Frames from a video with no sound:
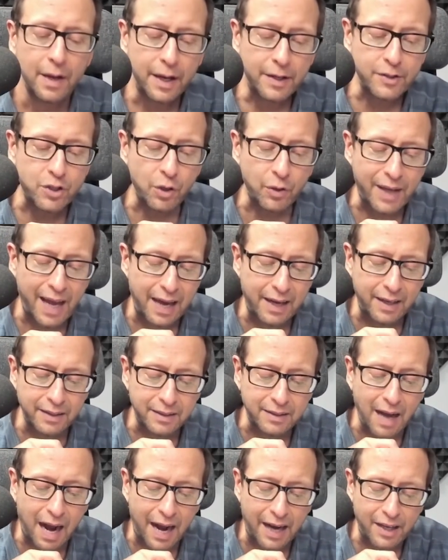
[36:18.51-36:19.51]
And so getting
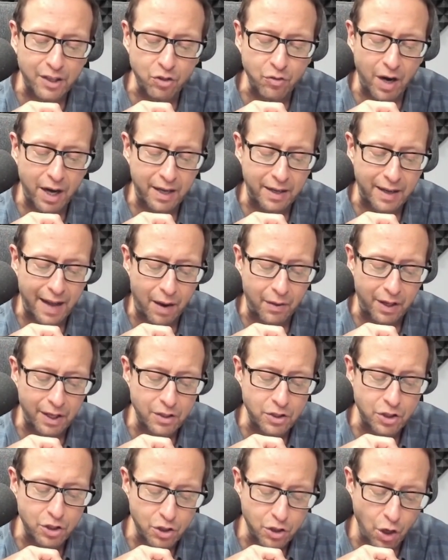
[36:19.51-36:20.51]
the diet straightened out
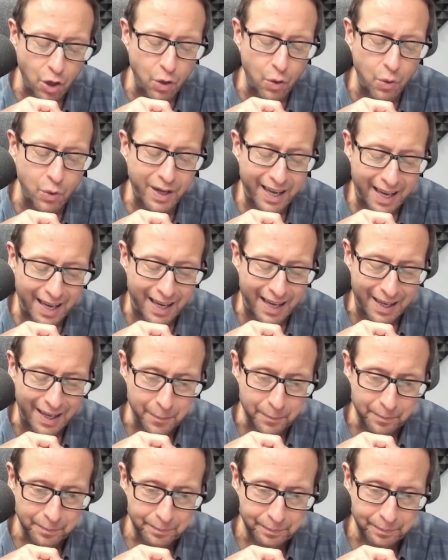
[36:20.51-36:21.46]
is so key.